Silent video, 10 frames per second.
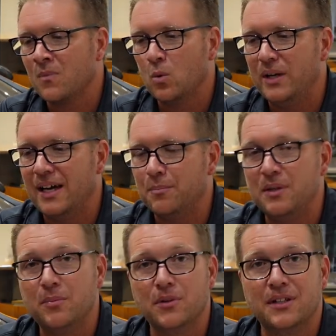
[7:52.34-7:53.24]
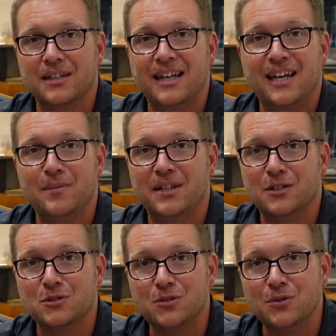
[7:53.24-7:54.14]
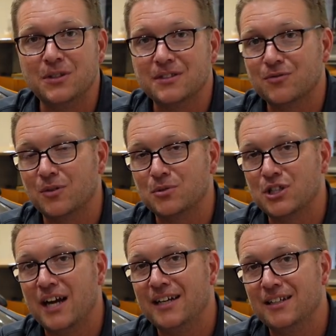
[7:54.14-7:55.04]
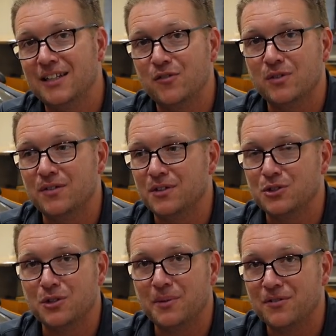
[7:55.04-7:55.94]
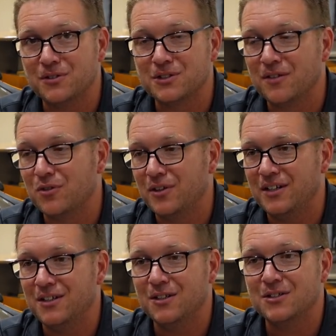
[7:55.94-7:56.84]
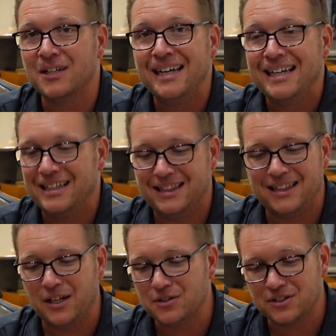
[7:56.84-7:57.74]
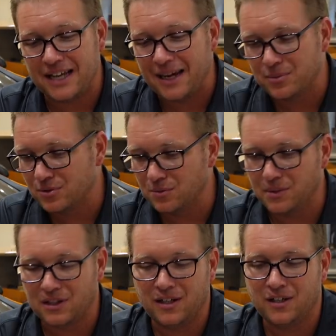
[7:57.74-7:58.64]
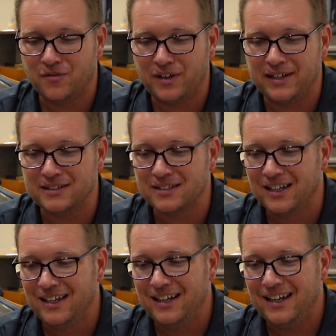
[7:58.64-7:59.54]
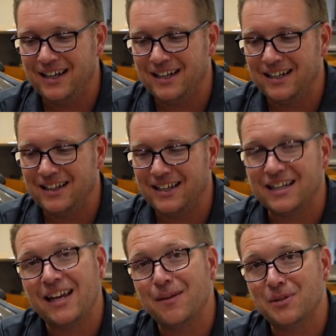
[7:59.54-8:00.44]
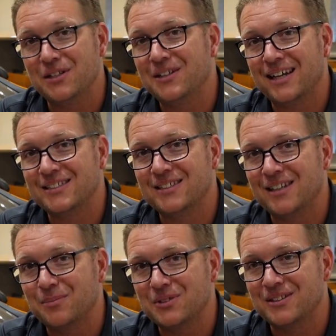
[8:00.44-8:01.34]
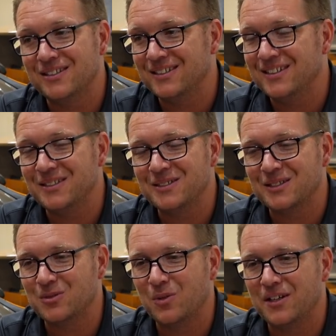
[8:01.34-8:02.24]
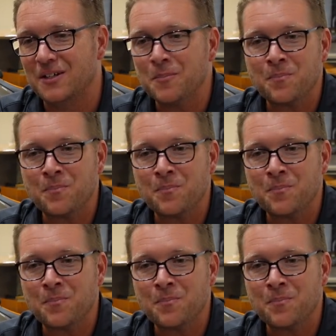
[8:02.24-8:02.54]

We had people that came, and they're students from China, and they've lived in Germany for 7 or 8 years. They're just absolute McLaren fans, and they came and did taxi laps in the 620,